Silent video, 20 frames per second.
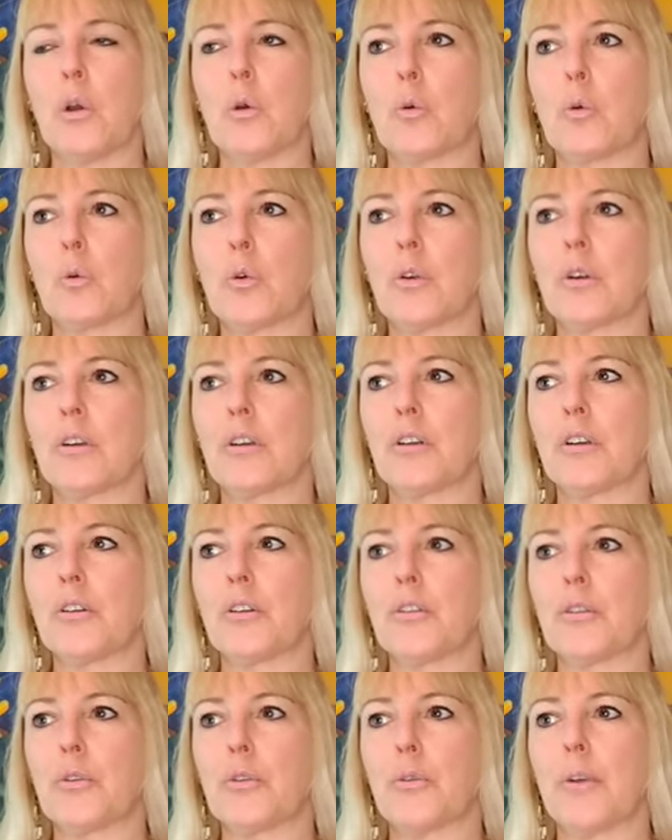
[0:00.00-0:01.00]

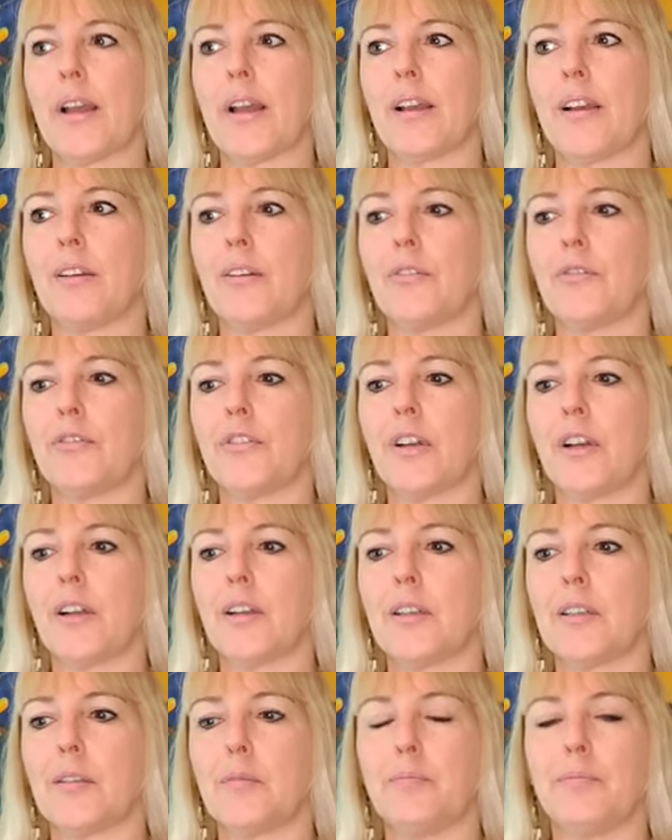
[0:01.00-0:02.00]
or you have,
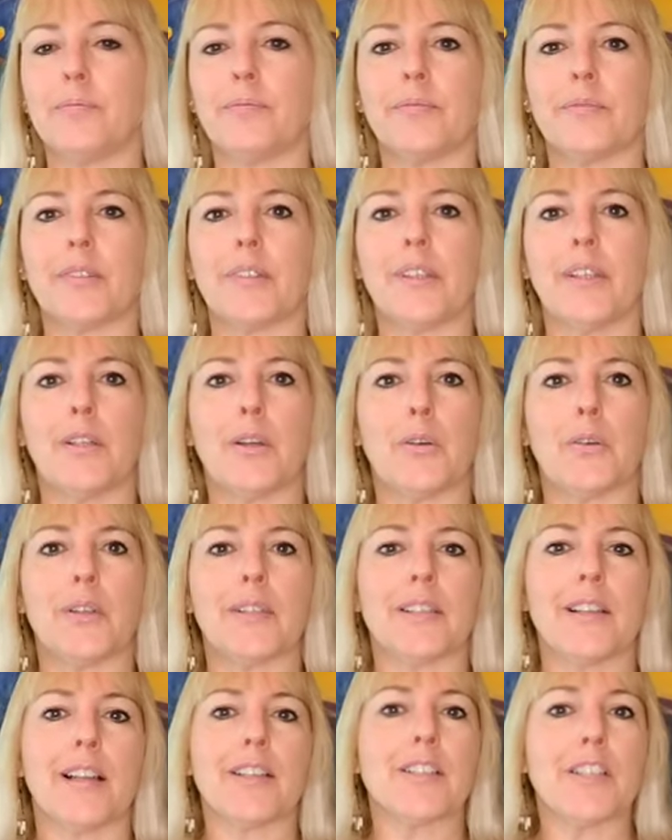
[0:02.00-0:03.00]
um, you know,
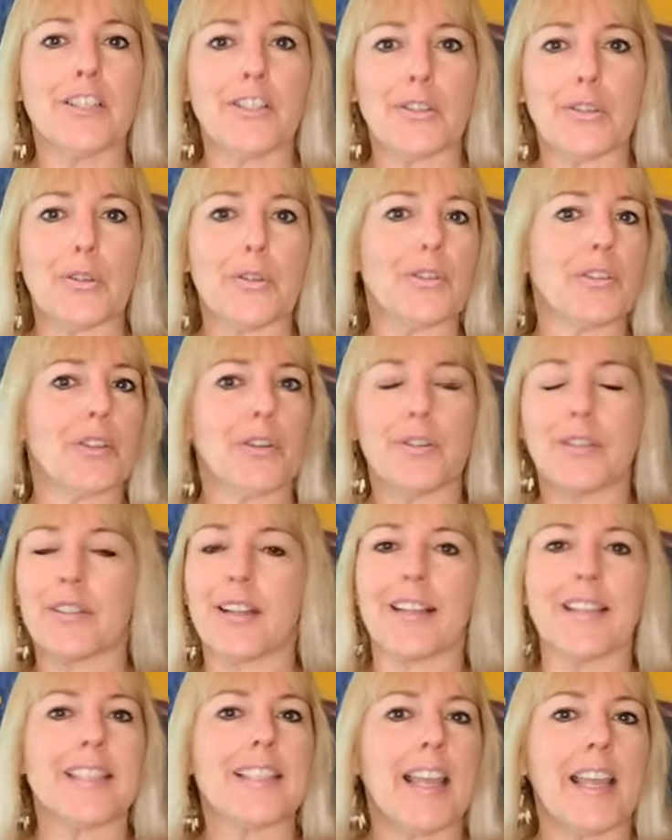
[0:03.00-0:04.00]
it's not digital, so it's
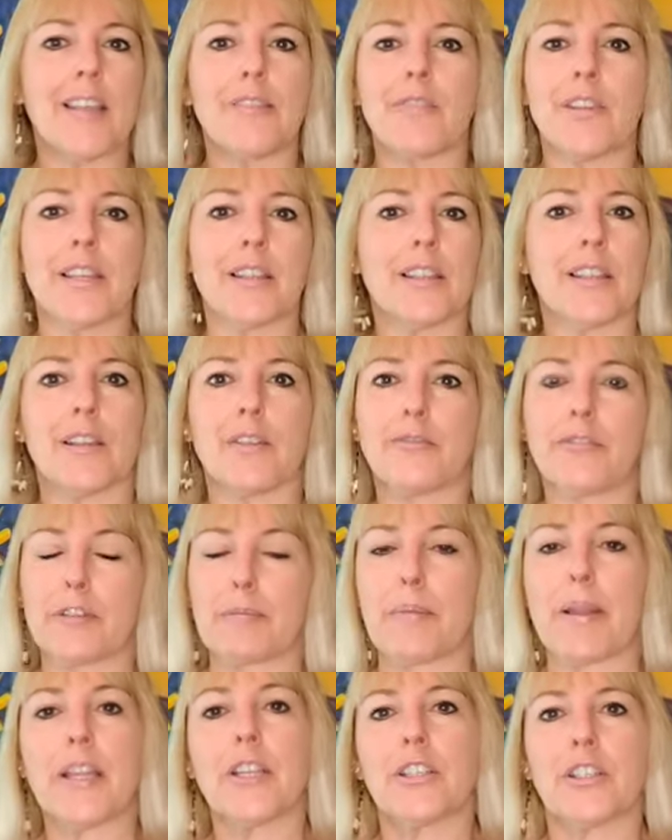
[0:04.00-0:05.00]
not saving the
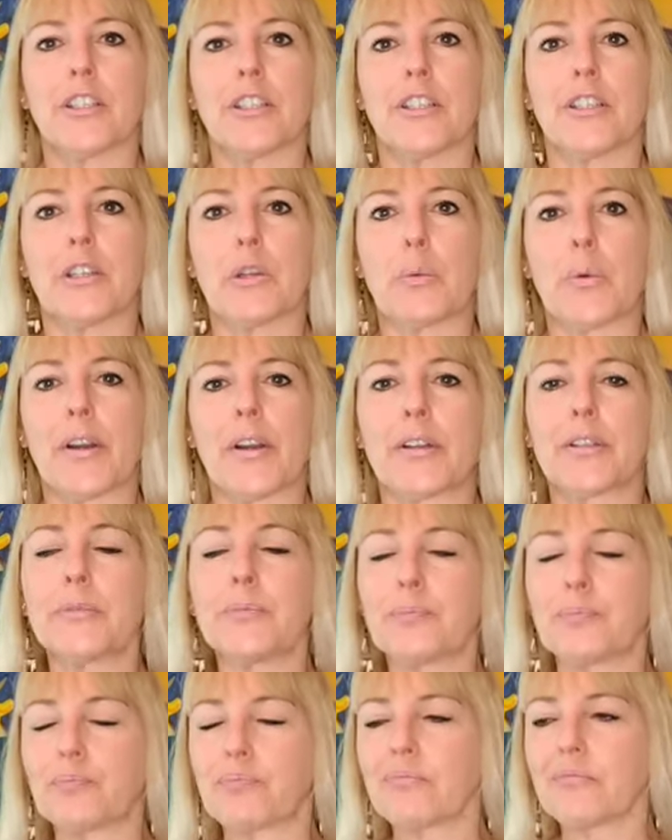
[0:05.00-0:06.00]
information anywhere.